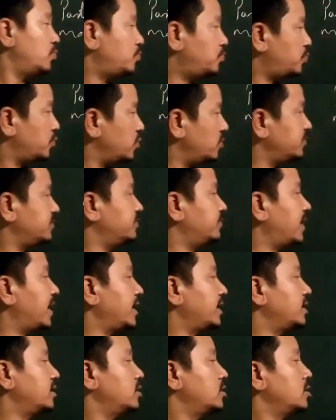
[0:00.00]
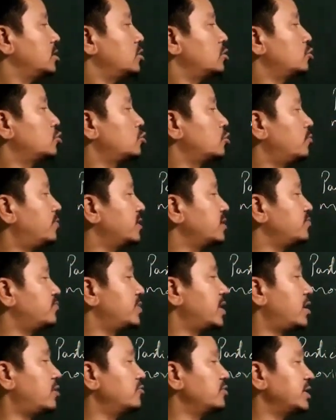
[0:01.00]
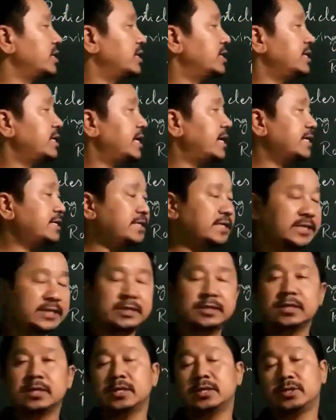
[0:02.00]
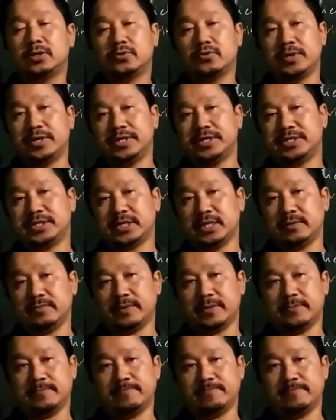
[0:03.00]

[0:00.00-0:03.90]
proved by Robert Brown in 1827.